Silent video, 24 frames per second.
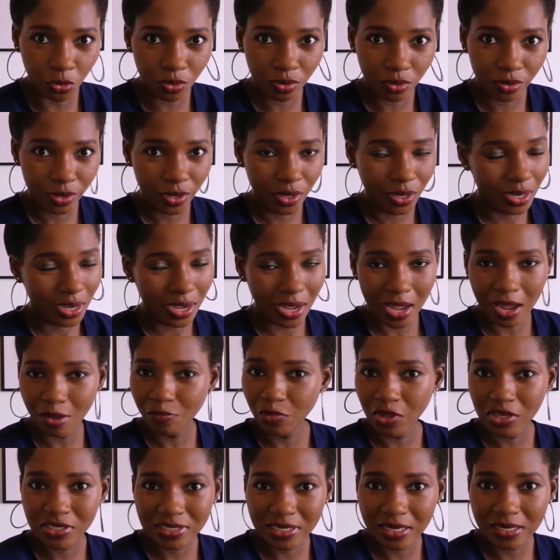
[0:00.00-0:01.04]
No,
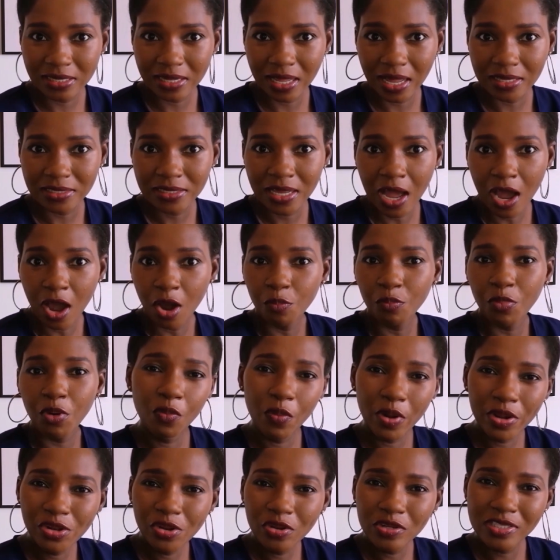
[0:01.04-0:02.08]
I'm not saying that.
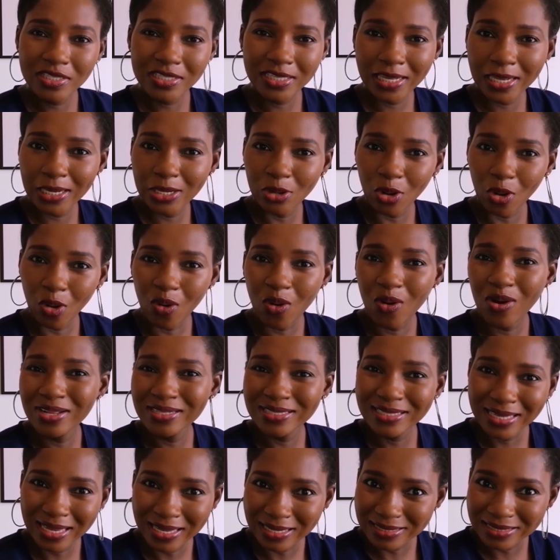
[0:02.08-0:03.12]
But when you see your
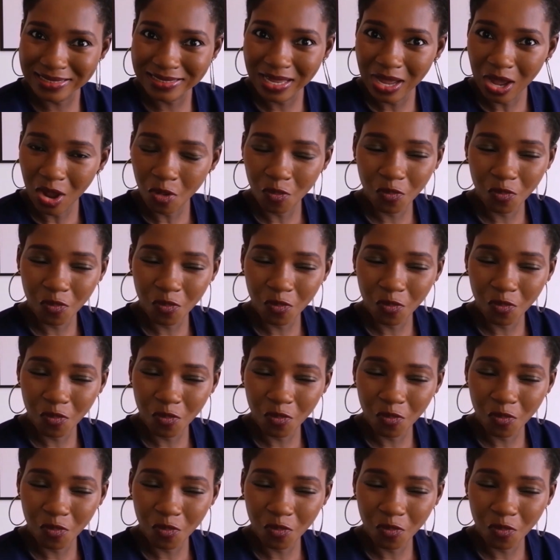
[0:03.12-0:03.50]
content,